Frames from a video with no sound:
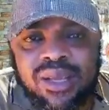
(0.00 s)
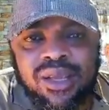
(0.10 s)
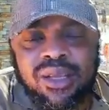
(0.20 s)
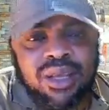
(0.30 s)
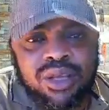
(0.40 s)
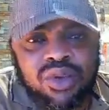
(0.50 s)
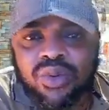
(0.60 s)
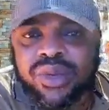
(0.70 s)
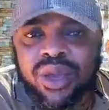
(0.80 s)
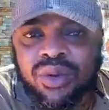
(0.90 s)
in
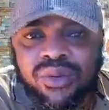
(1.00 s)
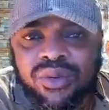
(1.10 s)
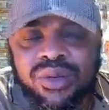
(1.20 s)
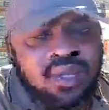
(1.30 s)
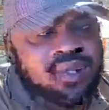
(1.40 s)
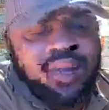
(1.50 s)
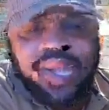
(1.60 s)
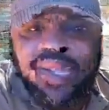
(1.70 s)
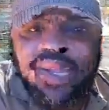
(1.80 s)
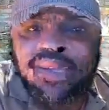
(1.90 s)
UK. This
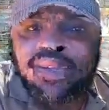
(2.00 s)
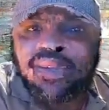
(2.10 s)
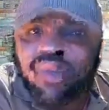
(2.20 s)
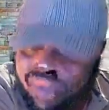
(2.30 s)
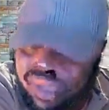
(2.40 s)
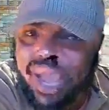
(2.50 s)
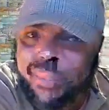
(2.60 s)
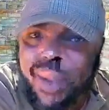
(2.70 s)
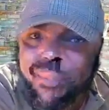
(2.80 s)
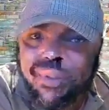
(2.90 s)
United, you see their
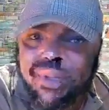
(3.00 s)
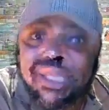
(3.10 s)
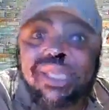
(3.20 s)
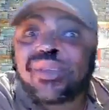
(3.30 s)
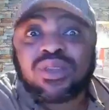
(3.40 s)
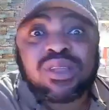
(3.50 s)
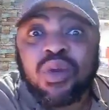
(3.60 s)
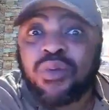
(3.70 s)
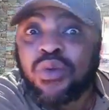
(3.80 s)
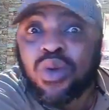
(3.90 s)
map. It is 3
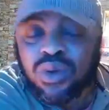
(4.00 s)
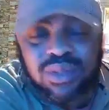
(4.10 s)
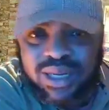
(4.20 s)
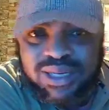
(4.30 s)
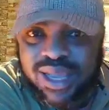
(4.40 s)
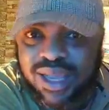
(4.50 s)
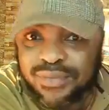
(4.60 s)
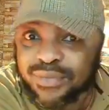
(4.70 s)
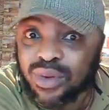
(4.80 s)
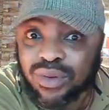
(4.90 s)
or 4 countries there,
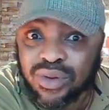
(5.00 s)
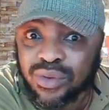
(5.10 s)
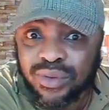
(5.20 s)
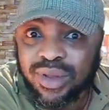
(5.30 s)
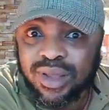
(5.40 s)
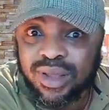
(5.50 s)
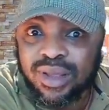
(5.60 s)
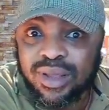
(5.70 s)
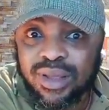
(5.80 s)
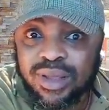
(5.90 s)
if you don't know.
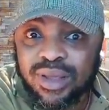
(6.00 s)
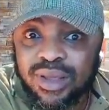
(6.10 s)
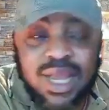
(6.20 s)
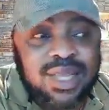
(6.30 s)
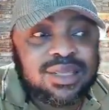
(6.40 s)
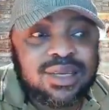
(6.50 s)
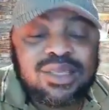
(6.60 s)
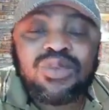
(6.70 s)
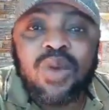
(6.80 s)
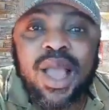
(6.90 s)
That's the
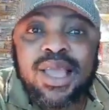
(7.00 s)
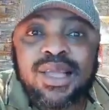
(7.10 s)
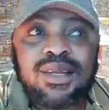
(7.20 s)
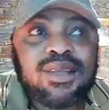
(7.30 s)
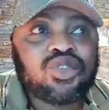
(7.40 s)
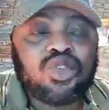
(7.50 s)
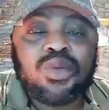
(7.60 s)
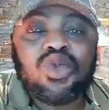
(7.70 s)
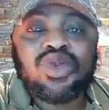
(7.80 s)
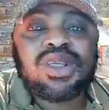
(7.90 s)
reason why
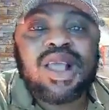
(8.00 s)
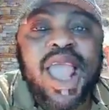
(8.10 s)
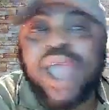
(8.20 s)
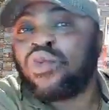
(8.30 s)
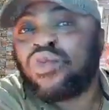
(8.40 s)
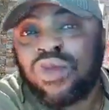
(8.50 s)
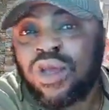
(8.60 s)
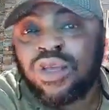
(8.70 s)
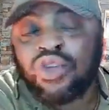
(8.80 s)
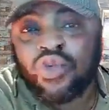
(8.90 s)
some use
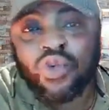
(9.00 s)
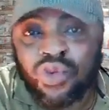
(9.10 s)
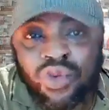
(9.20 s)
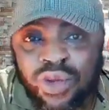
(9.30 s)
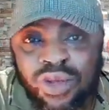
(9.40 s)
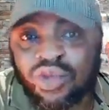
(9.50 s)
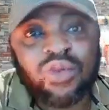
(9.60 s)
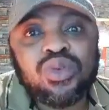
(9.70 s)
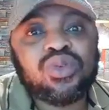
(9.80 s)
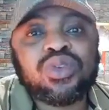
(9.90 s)
euro,
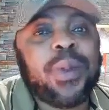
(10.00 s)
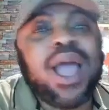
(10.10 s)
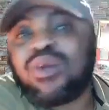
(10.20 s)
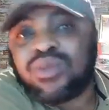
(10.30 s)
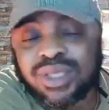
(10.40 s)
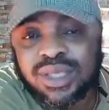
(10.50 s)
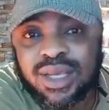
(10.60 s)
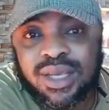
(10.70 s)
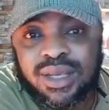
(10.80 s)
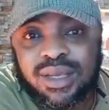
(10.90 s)
some use pounds.
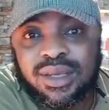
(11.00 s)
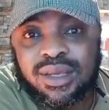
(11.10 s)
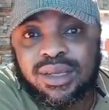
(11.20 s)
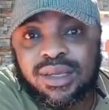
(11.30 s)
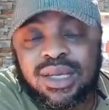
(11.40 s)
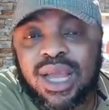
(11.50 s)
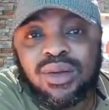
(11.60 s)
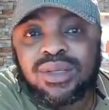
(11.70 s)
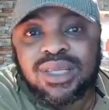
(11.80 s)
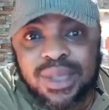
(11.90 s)
They are
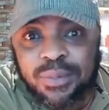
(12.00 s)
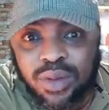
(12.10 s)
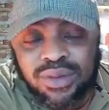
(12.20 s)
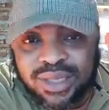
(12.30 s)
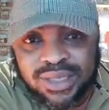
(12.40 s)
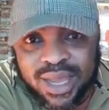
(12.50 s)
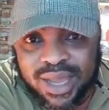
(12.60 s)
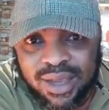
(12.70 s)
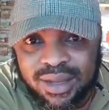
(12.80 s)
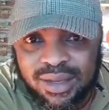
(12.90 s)
not the same country
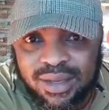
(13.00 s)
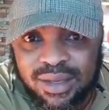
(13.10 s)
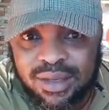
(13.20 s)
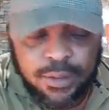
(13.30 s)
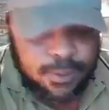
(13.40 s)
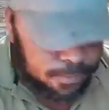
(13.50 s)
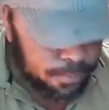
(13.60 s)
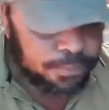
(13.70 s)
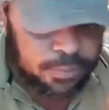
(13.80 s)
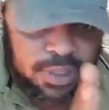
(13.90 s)
there.
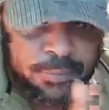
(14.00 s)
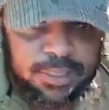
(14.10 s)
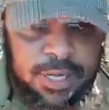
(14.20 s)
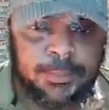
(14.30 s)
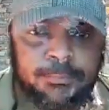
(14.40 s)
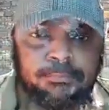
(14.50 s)
Let me tell you.